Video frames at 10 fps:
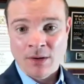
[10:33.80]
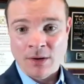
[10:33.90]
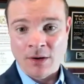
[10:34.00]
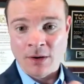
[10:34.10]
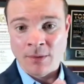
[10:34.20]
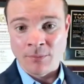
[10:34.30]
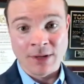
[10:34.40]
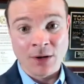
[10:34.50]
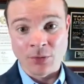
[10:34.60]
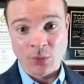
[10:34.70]

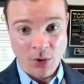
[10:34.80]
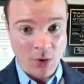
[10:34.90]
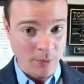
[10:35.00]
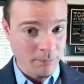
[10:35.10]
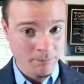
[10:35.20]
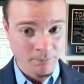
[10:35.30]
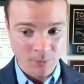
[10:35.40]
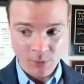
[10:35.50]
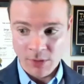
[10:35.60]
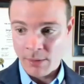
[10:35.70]
down the road,
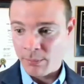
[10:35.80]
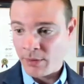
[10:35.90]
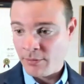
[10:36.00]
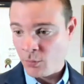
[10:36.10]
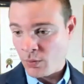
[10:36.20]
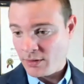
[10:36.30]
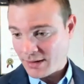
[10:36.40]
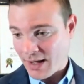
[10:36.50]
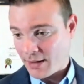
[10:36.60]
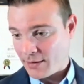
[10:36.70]
okay? But with
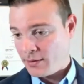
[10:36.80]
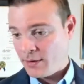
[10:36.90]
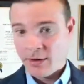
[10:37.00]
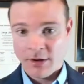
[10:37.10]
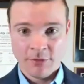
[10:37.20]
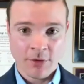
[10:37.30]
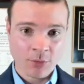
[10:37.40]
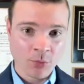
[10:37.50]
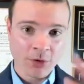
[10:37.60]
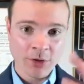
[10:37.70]
that,
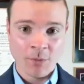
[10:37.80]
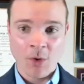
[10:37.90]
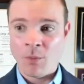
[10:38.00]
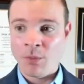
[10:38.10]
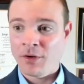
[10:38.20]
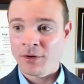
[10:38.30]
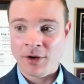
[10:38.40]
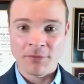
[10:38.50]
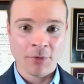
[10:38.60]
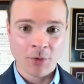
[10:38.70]
folks, we're gonna open it
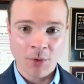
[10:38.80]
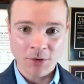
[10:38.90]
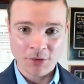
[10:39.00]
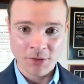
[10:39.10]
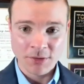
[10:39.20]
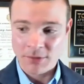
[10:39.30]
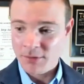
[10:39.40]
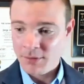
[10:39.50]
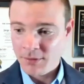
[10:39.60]
up for questions.